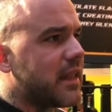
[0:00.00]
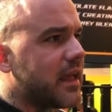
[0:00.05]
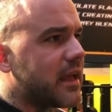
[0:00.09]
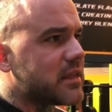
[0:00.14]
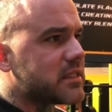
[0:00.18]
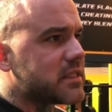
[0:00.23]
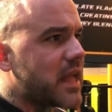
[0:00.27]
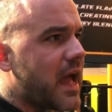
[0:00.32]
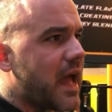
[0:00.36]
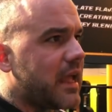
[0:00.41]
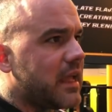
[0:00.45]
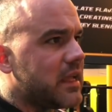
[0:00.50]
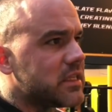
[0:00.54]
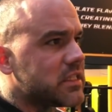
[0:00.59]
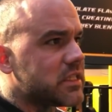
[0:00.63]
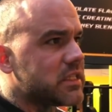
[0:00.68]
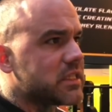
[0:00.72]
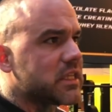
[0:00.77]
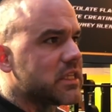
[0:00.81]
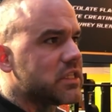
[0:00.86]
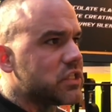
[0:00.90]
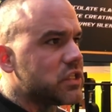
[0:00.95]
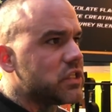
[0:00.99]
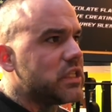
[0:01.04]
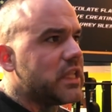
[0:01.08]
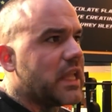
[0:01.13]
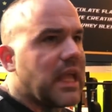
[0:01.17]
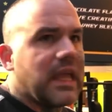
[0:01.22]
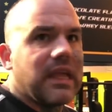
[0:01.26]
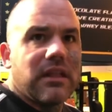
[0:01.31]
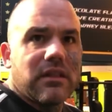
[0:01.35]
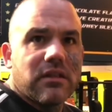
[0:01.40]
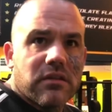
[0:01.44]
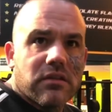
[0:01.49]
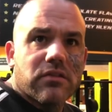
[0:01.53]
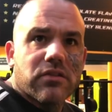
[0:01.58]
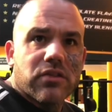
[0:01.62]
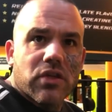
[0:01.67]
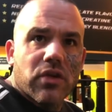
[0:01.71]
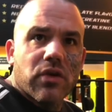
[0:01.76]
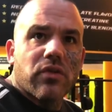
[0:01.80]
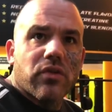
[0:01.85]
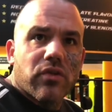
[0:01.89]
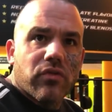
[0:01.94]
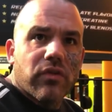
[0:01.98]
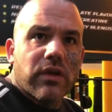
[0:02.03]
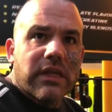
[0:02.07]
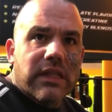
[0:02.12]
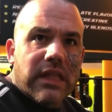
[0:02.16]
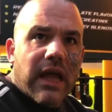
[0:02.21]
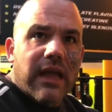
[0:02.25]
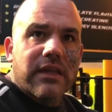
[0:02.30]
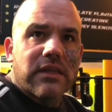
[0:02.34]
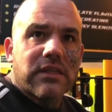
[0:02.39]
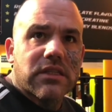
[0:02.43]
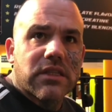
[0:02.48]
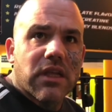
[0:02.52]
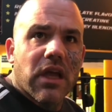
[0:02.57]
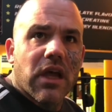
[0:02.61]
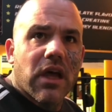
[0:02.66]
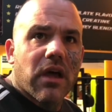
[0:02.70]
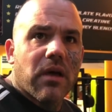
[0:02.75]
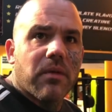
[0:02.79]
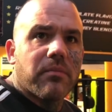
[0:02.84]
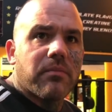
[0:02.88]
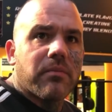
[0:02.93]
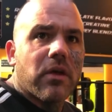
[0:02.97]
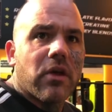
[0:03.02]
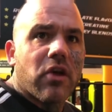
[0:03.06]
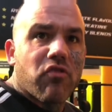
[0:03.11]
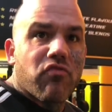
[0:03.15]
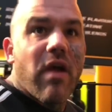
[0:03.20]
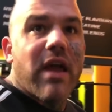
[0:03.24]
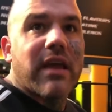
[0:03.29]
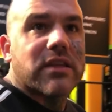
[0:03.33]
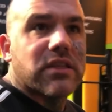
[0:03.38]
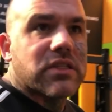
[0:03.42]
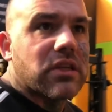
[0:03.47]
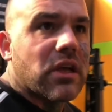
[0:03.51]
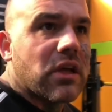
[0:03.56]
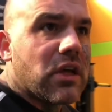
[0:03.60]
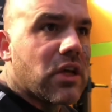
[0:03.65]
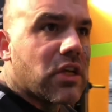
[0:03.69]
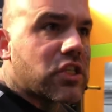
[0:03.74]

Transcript: the next day. She said you need two, three days um, rest.